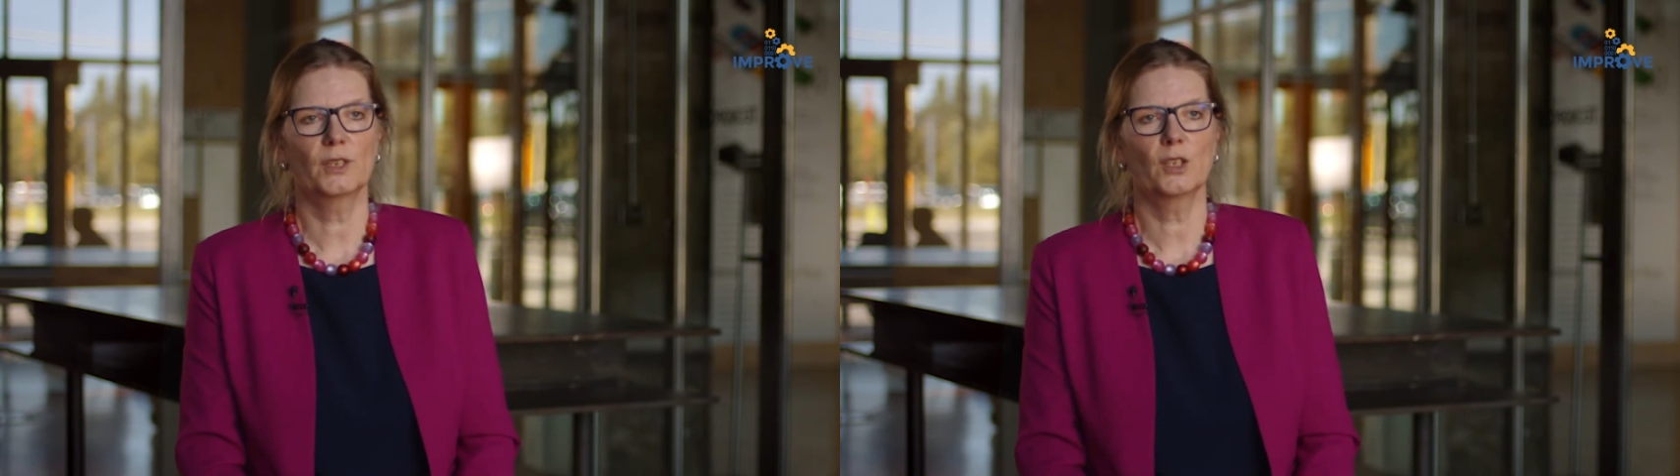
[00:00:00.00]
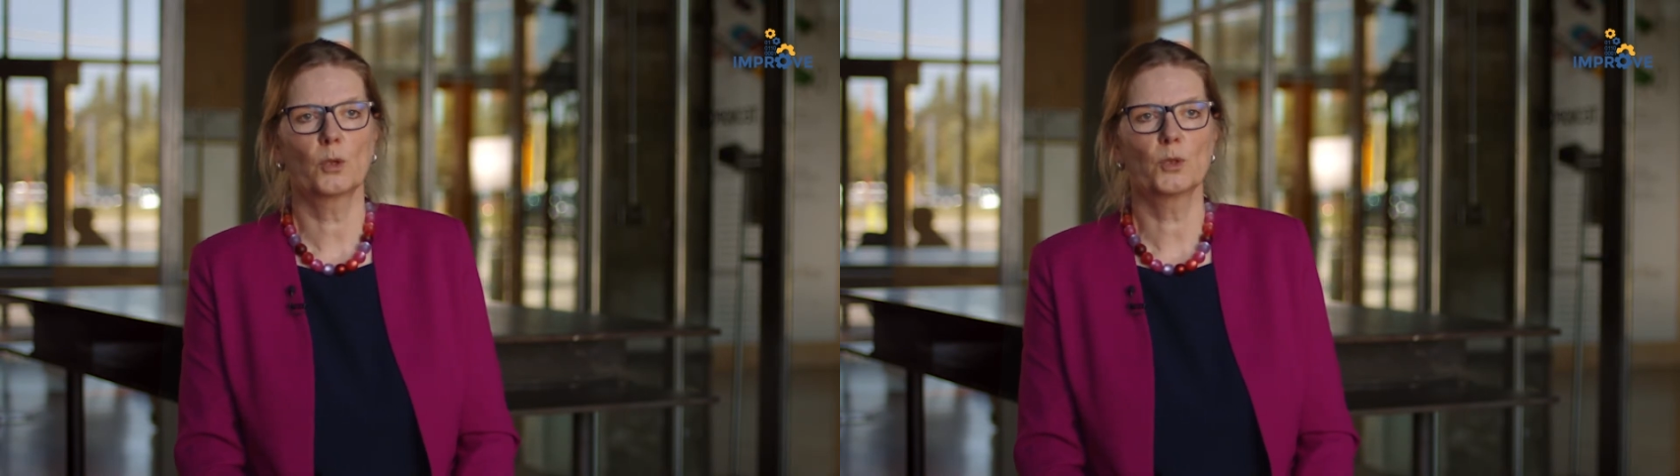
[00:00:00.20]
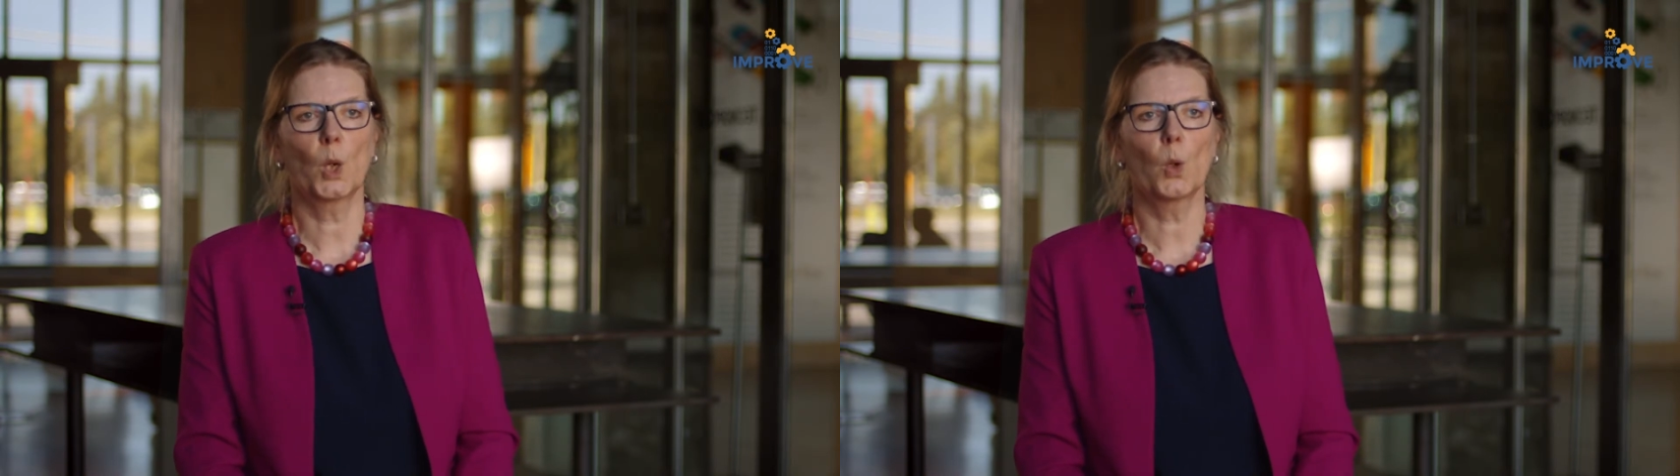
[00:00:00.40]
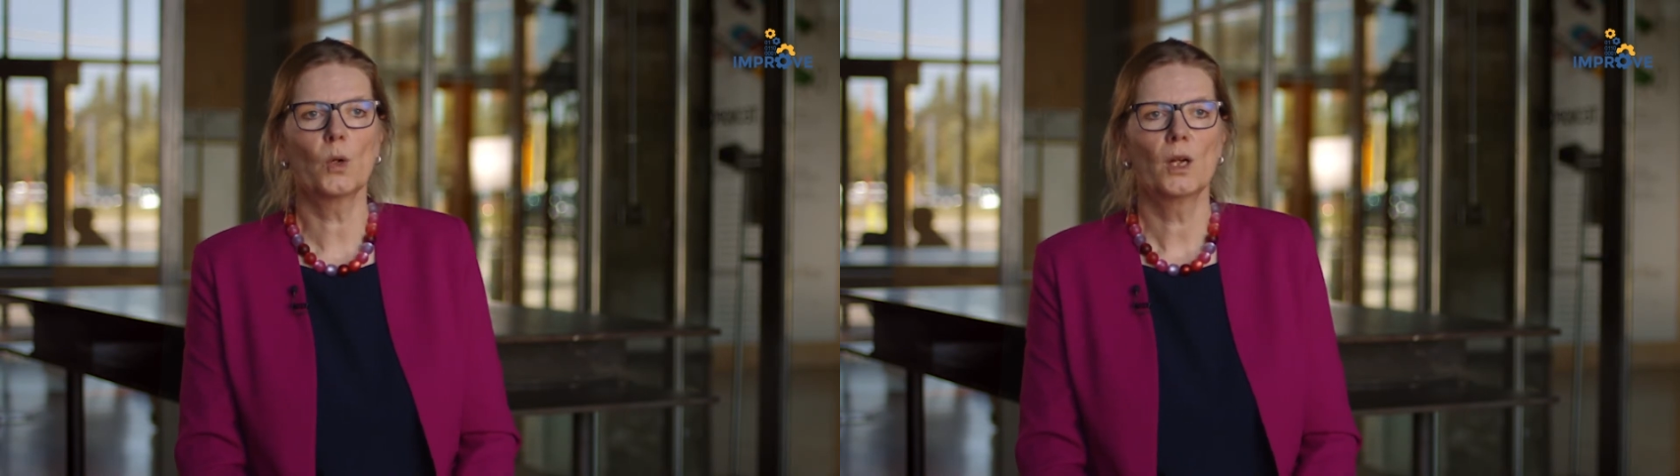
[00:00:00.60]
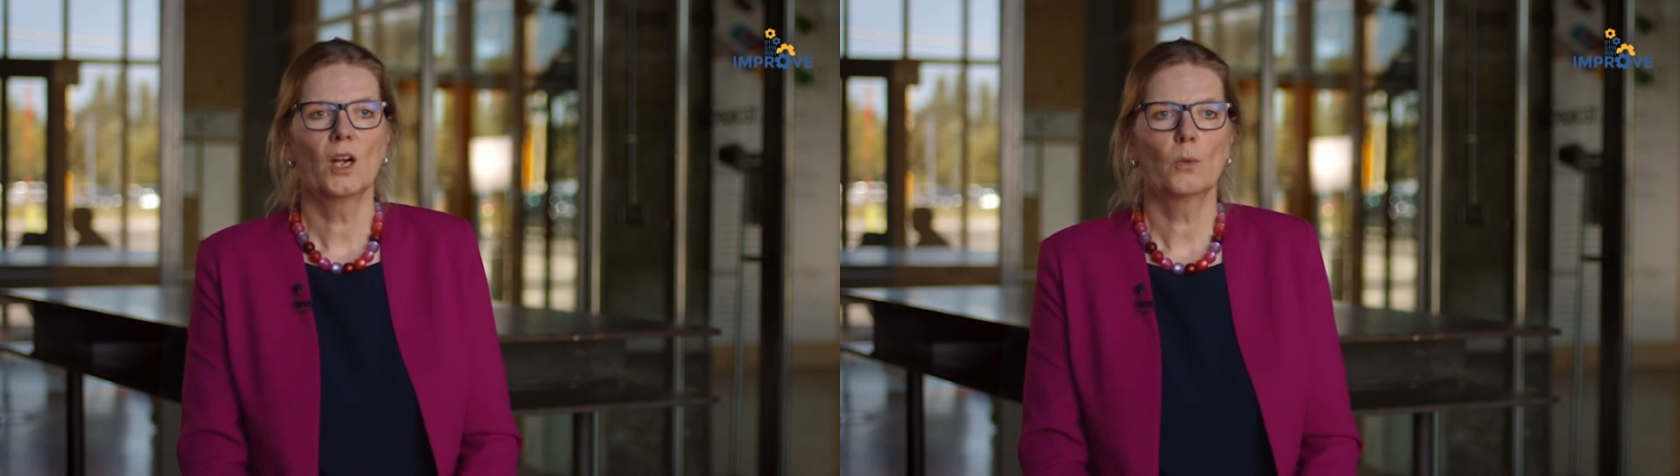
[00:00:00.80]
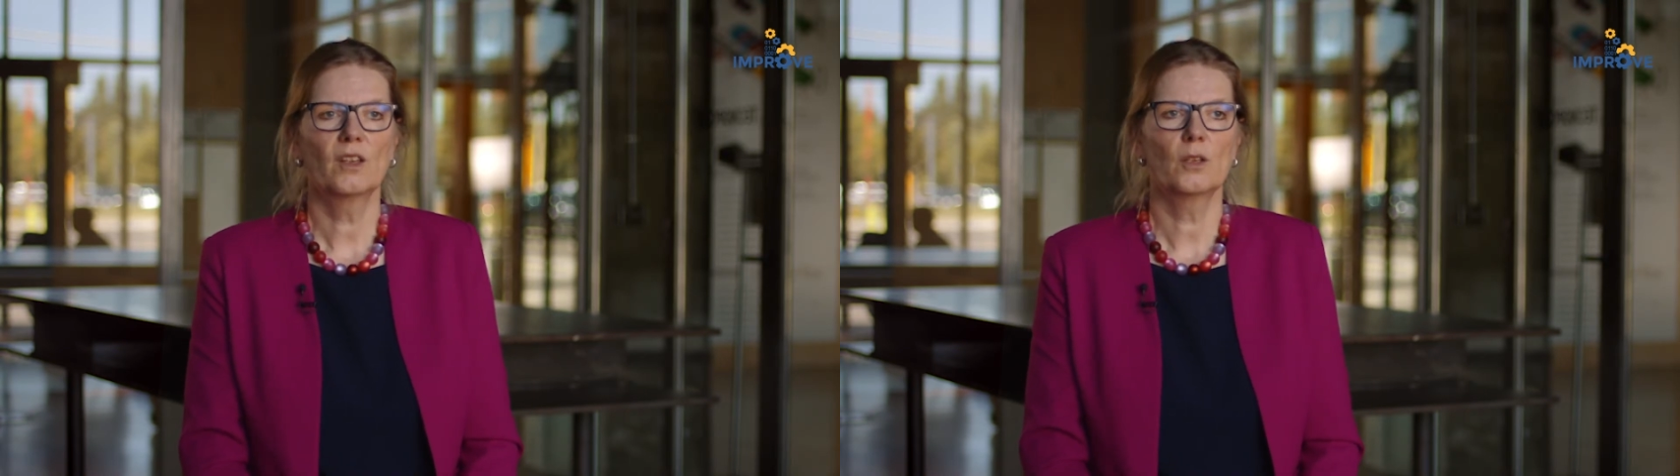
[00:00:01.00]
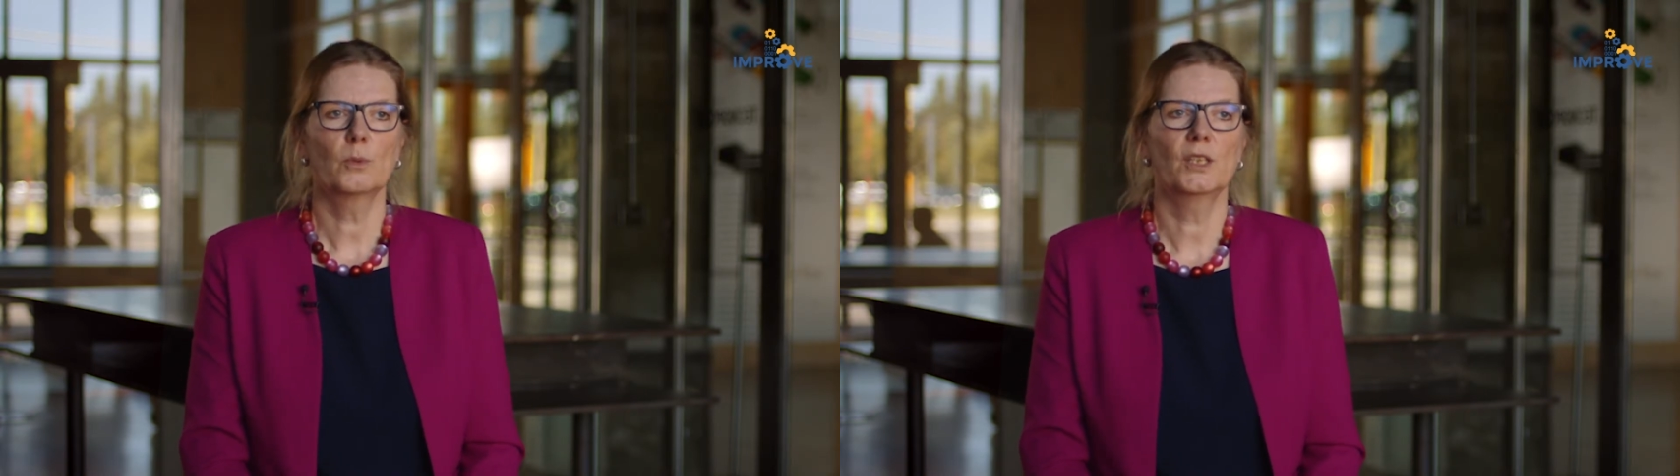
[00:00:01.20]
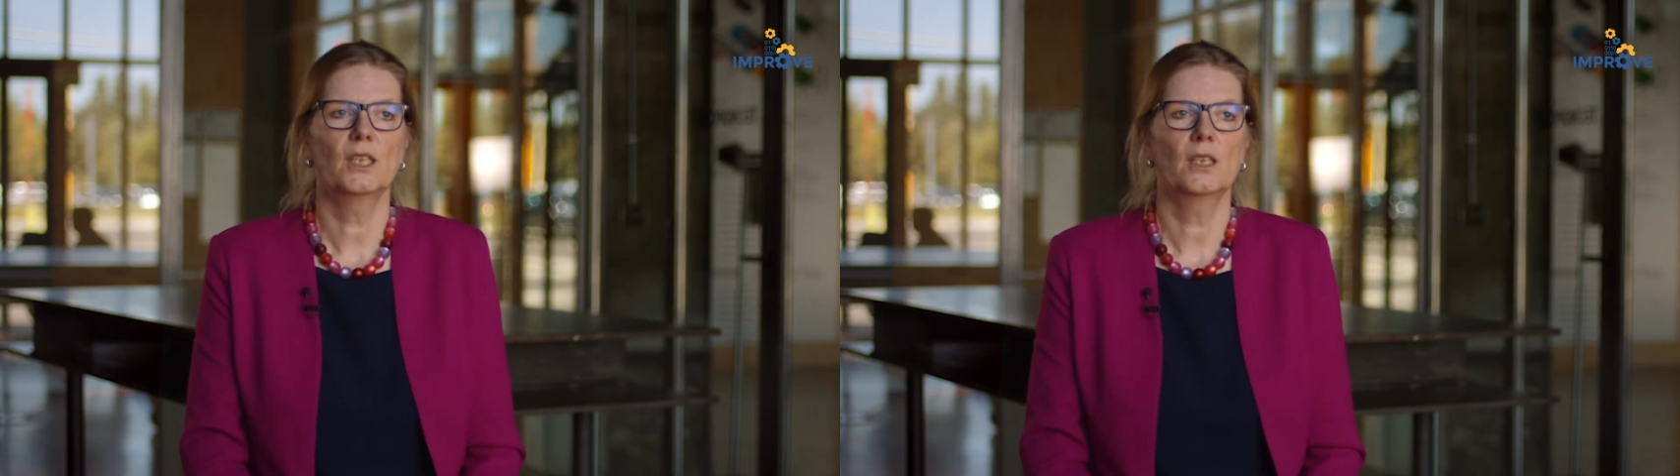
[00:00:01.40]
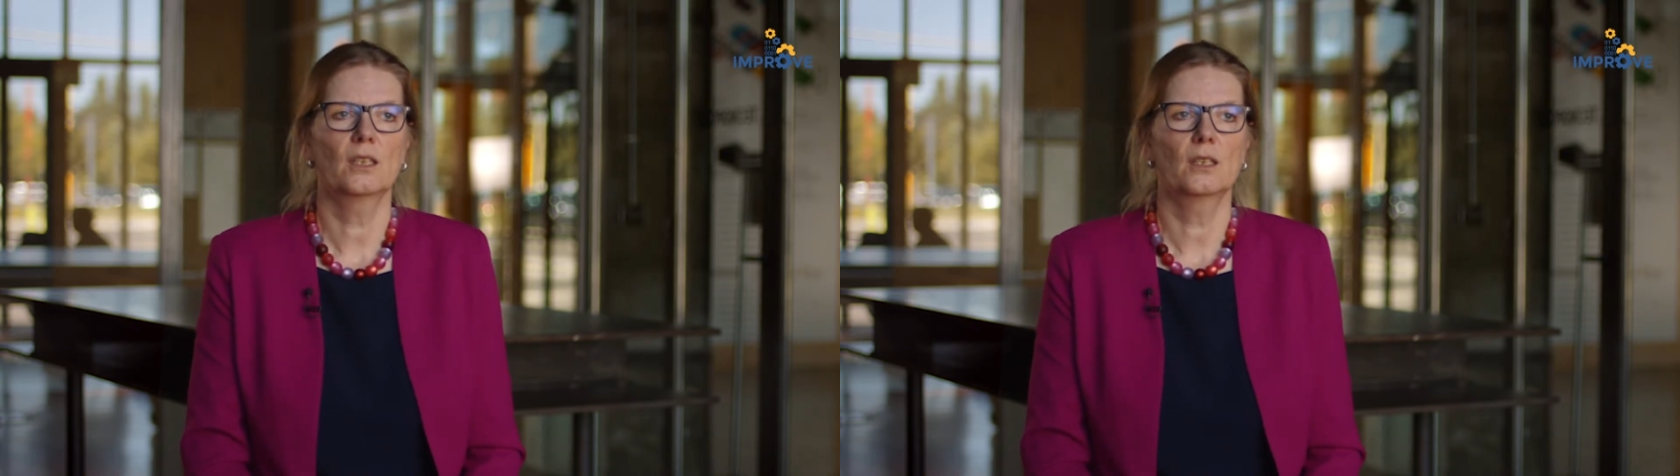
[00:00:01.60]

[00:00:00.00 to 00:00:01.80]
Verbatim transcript: we don't know whether we